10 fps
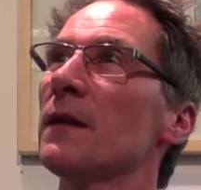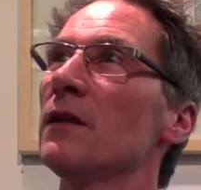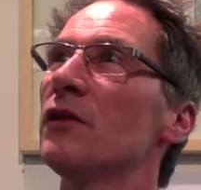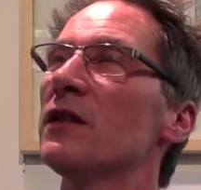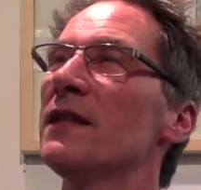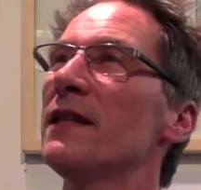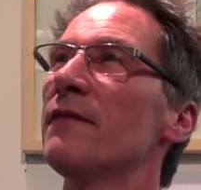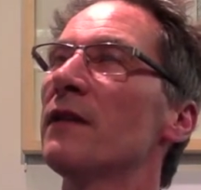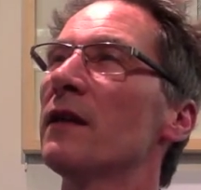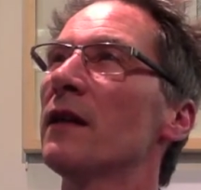You just leave
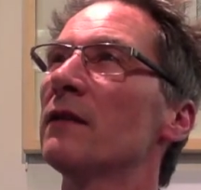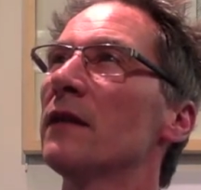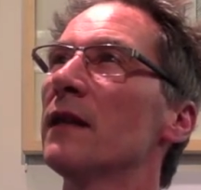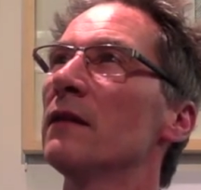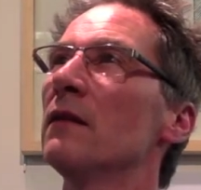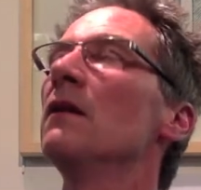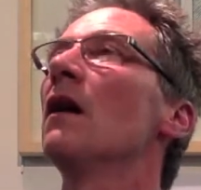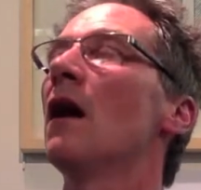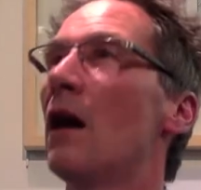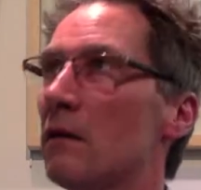it, and then
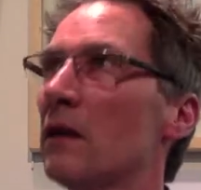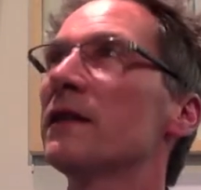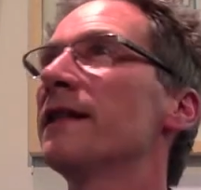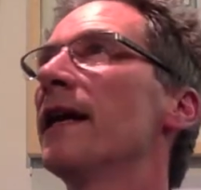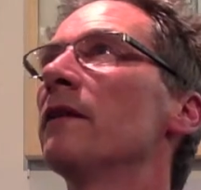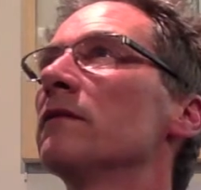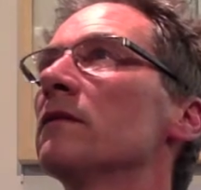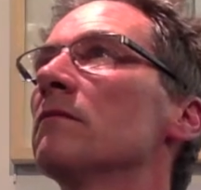I'll cut it out